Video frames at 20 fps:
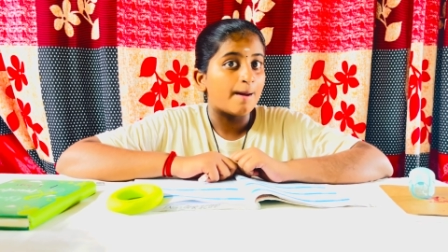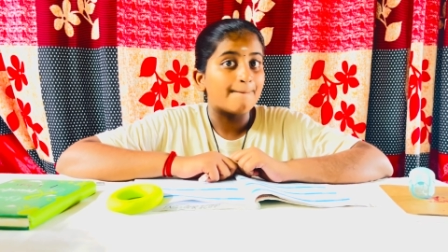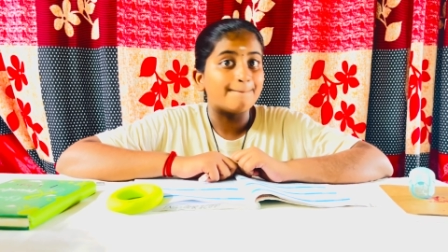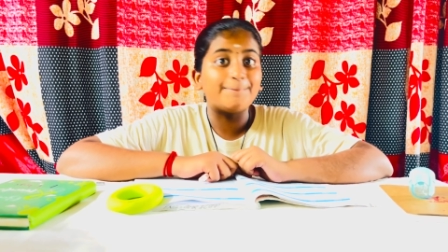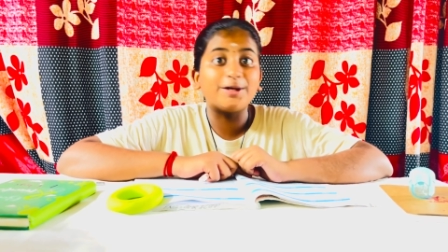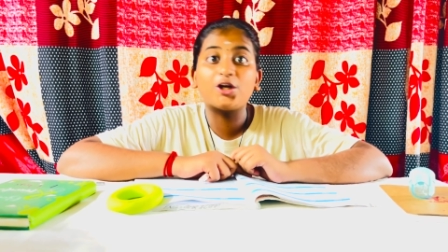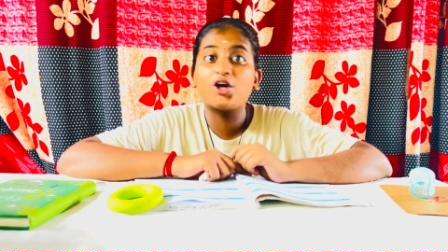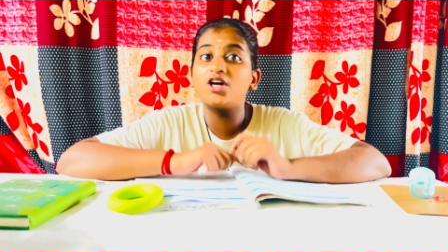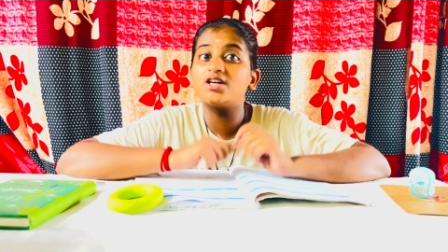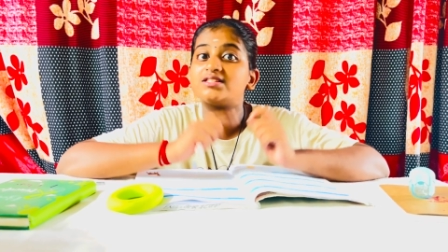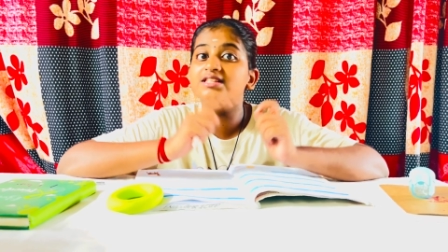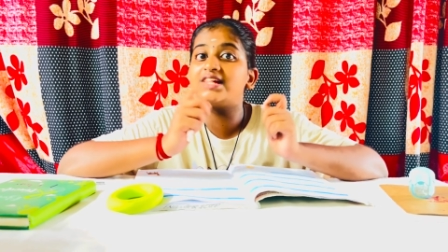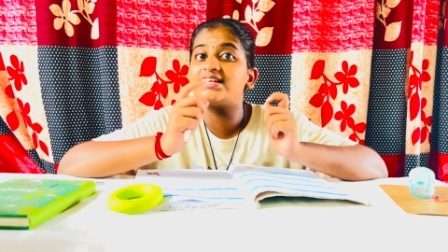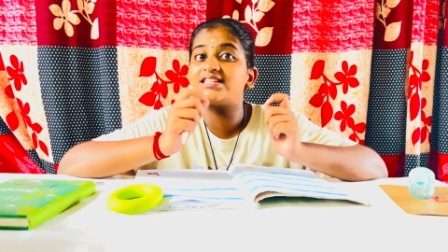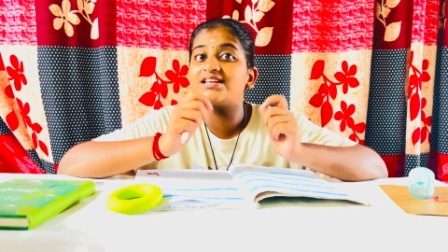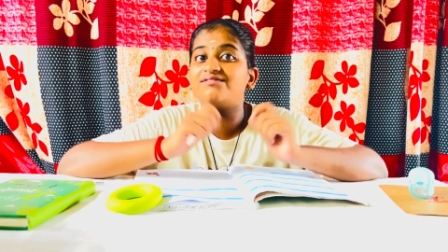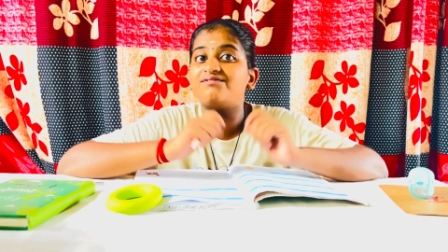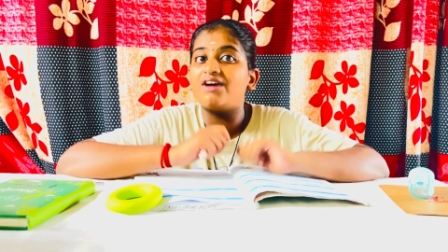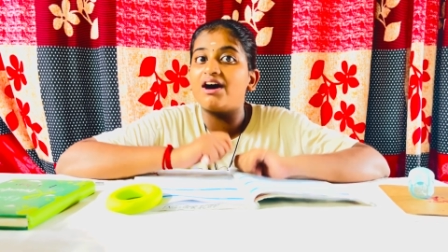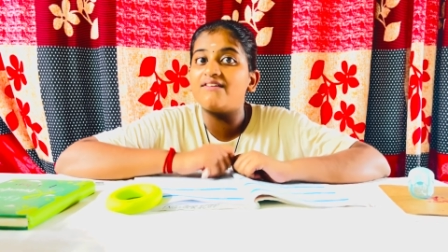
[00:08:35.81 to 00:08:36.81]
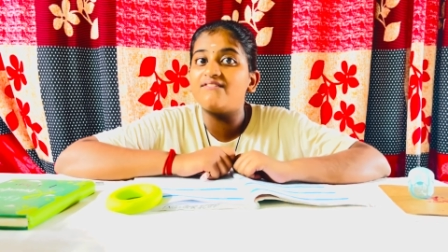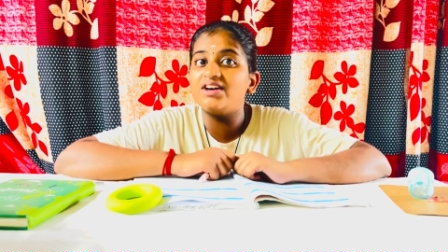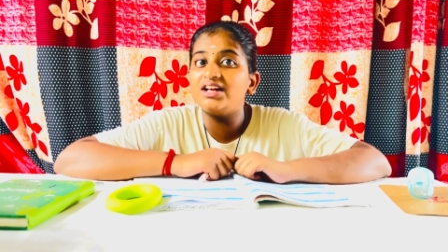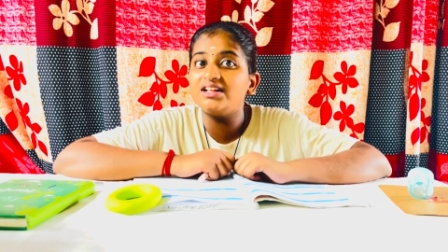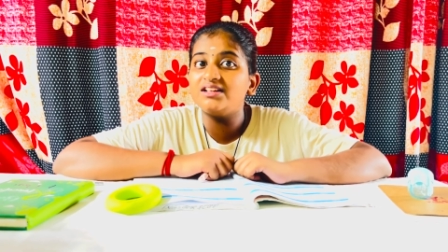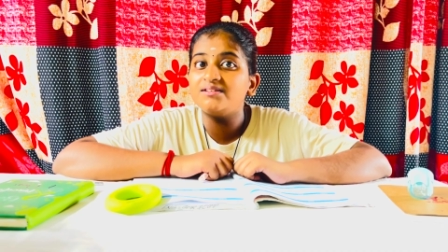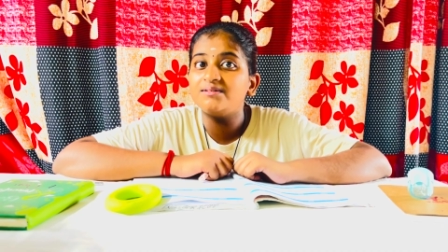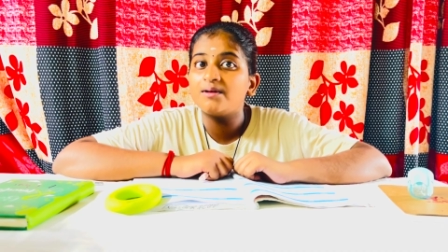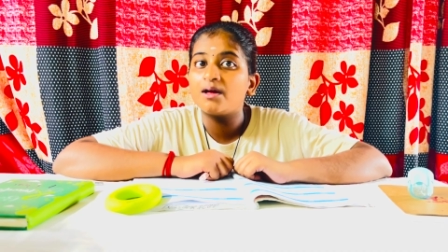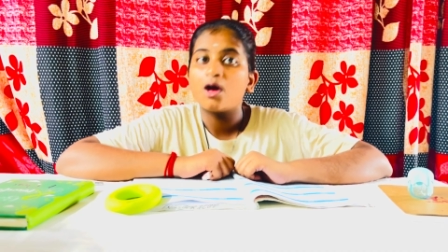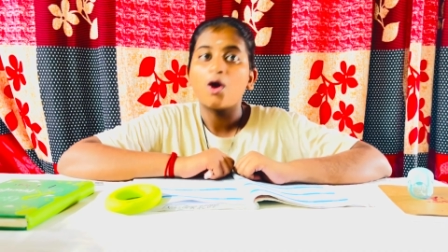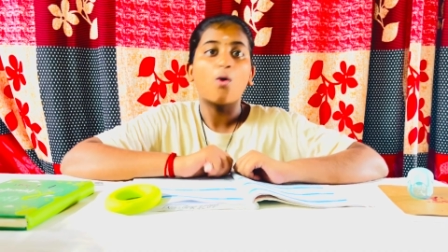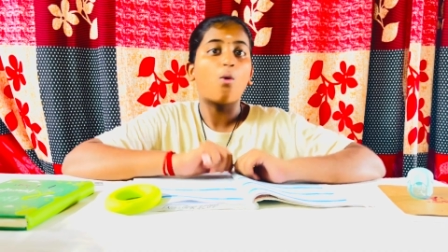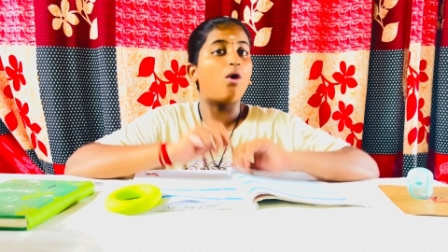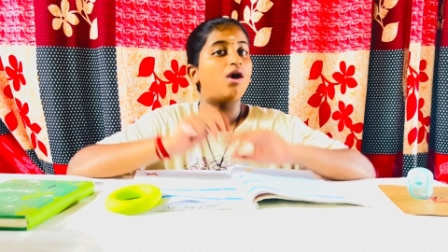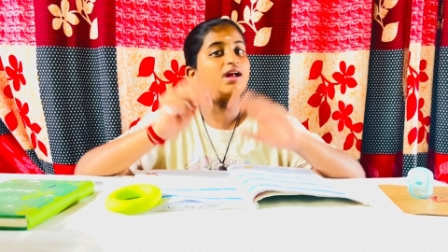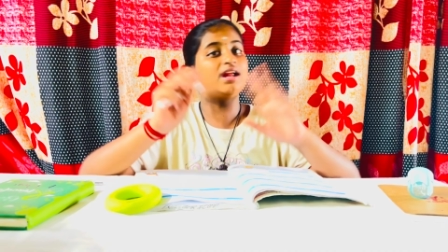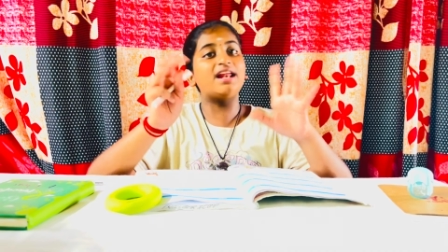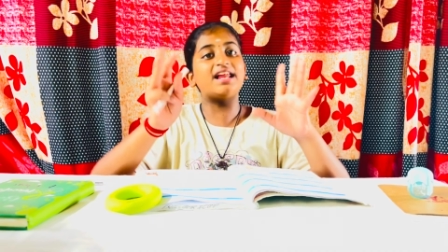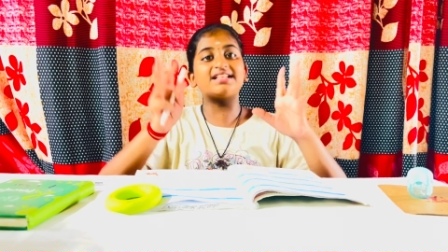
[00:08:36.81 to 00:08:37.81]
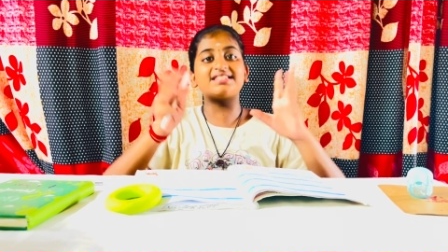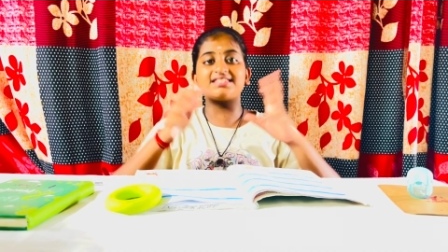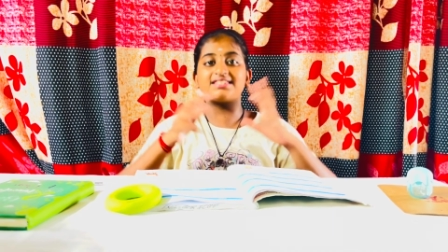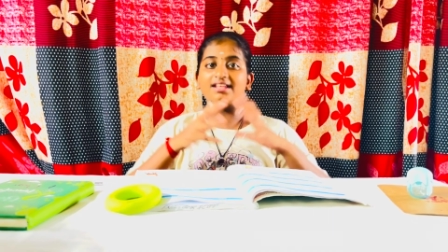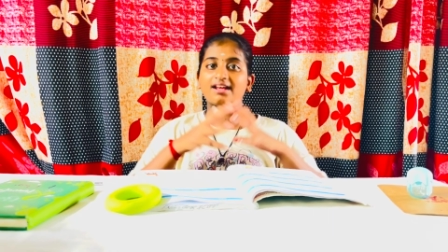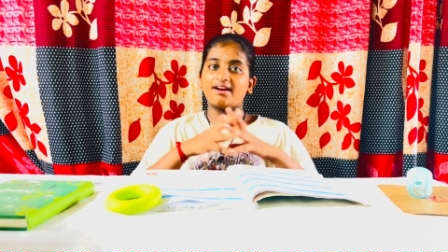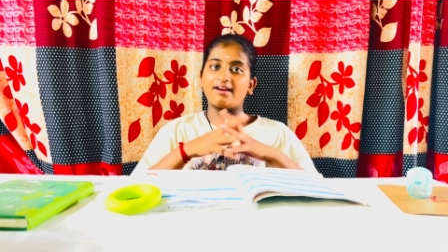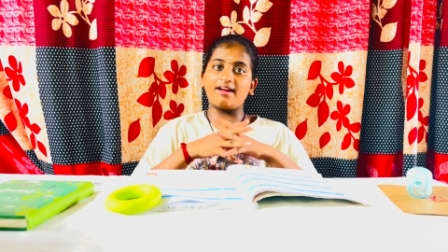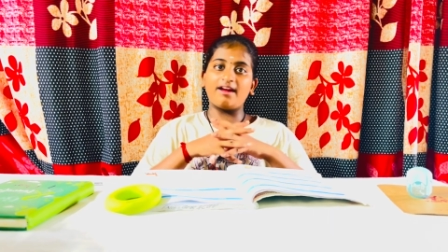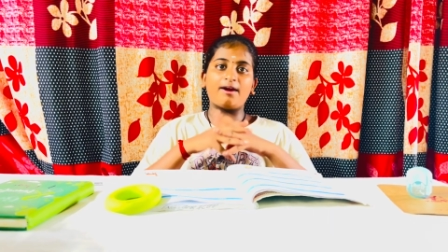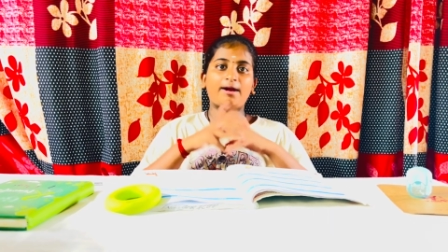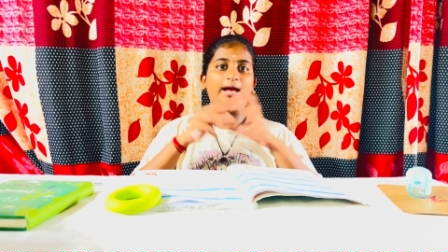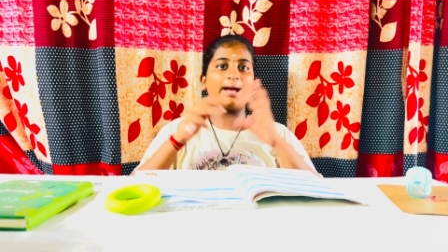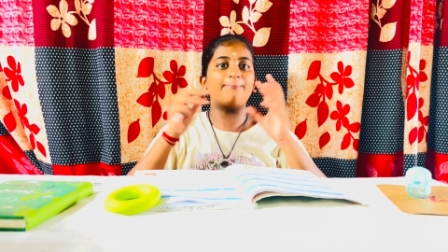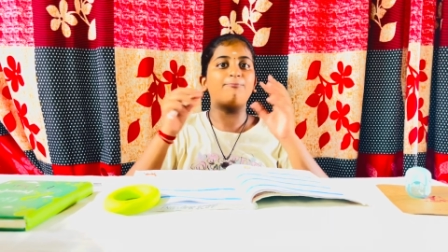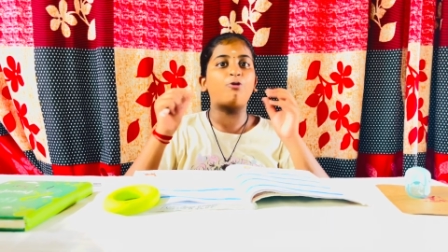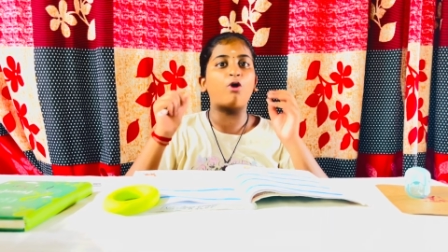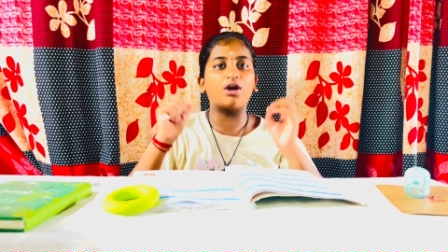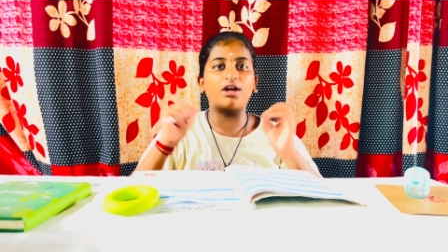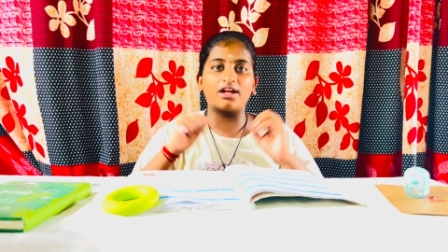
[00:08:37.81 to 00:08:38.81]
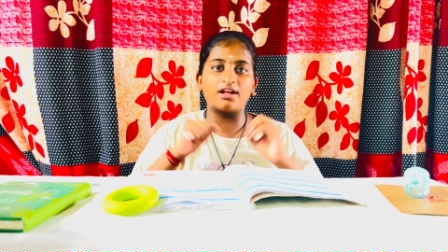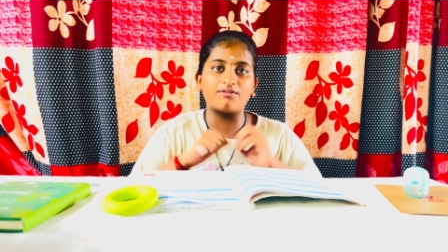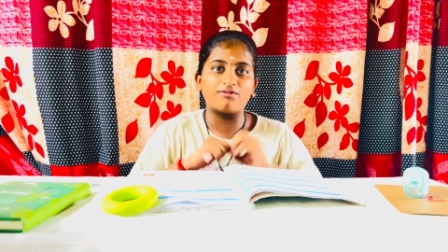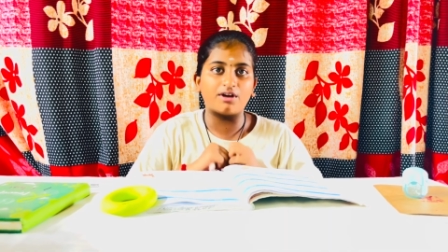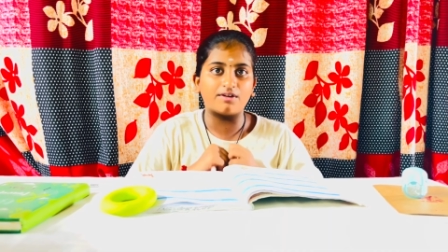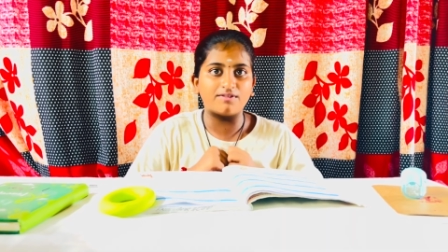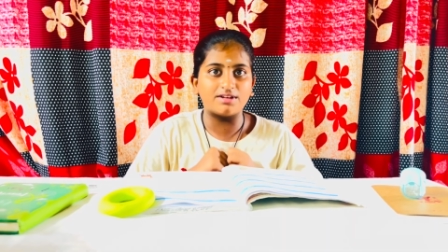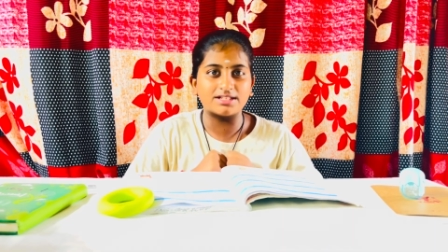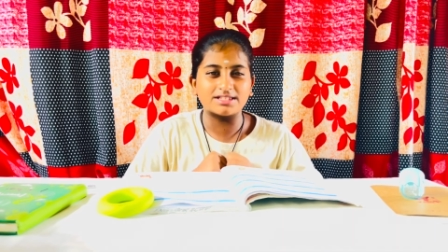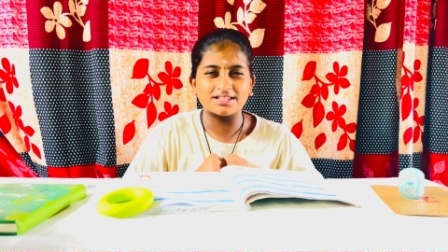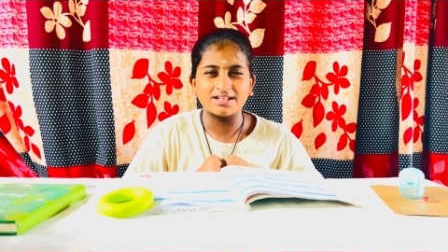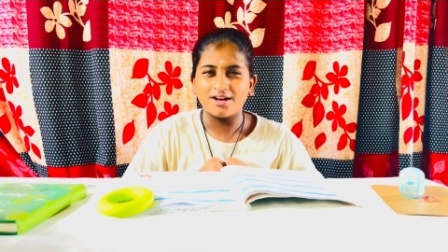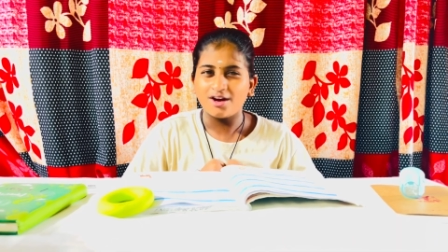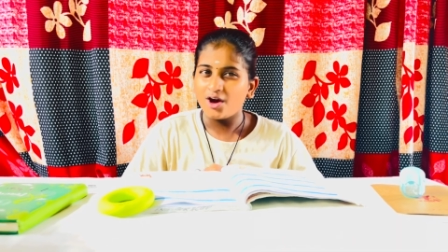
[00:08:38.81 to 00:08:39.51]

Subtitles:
Because there's a vowel. Let's recap what are vowels.